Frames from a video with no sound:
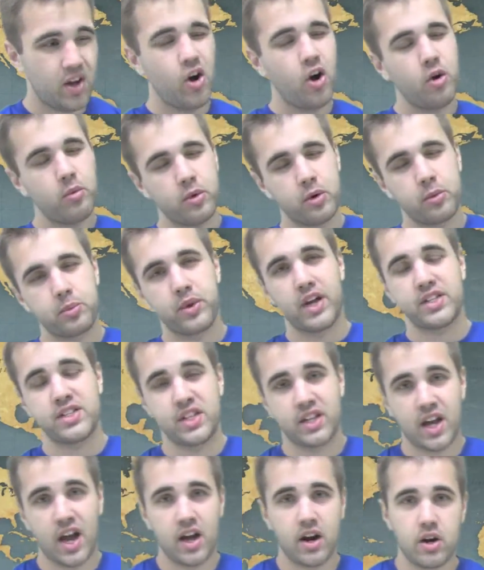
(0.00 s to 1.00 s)
Homer Plessy
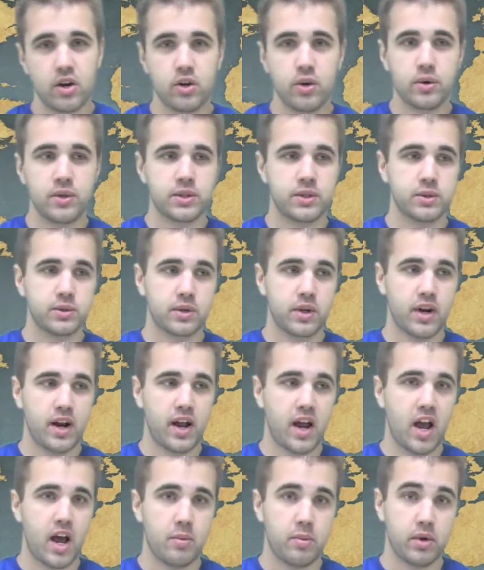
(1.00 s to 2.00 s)
kind of knew this was going to
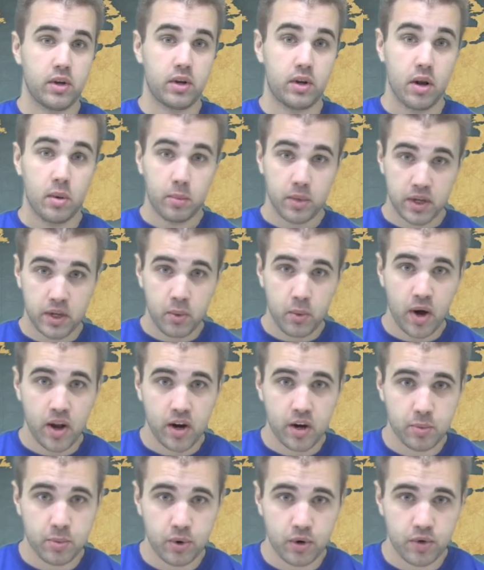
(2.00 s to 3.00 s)
happen, but he wanted
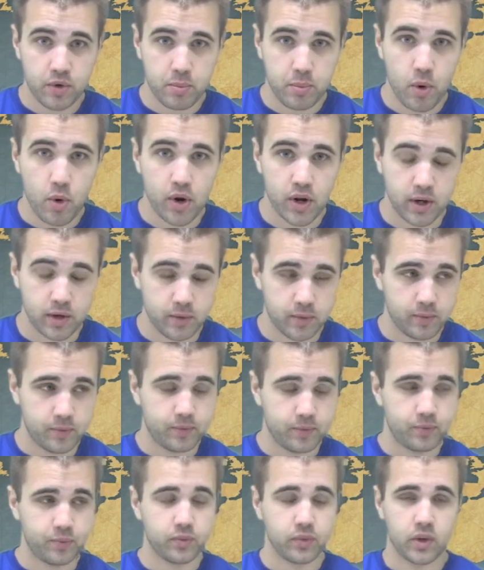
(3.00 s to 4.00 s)
to prove a point.
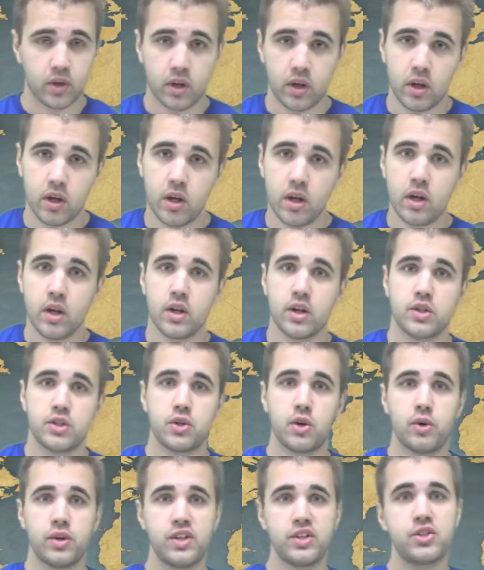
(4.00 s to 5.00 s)

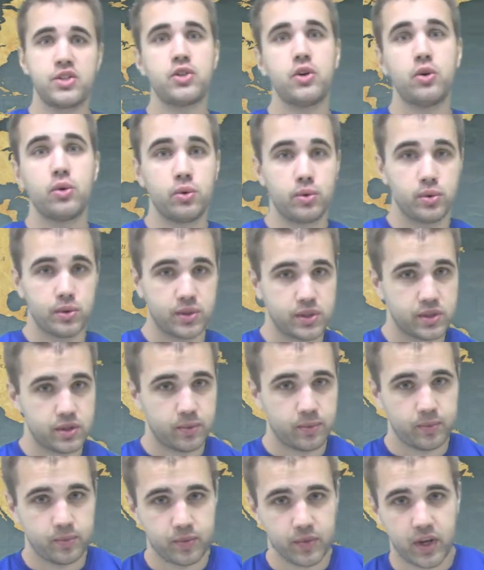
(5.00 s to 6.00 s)
So he
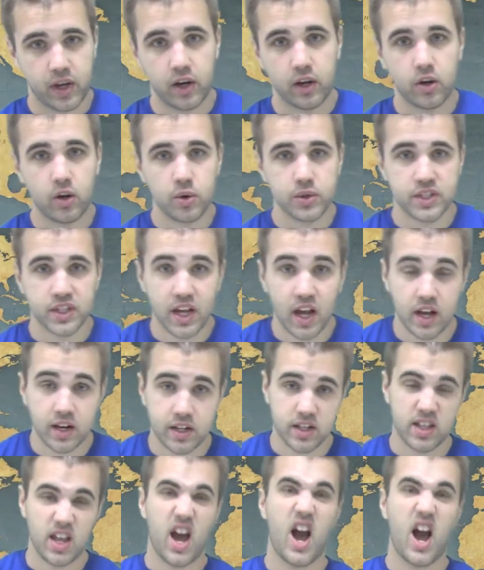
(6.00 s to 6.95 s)
sues, and it goes again to the